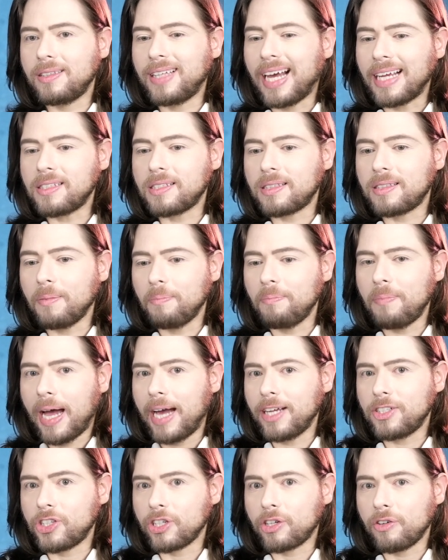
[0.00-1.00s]
That's the
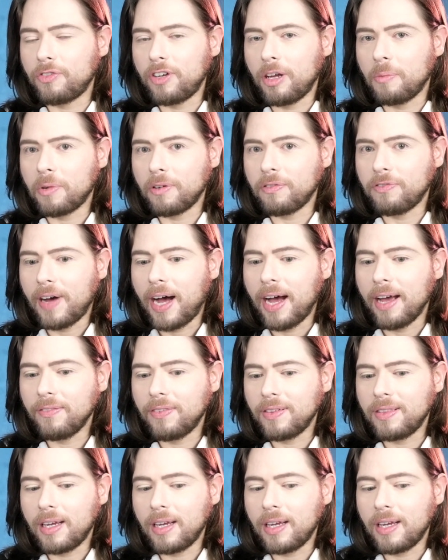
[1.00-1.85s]
magic of number 5.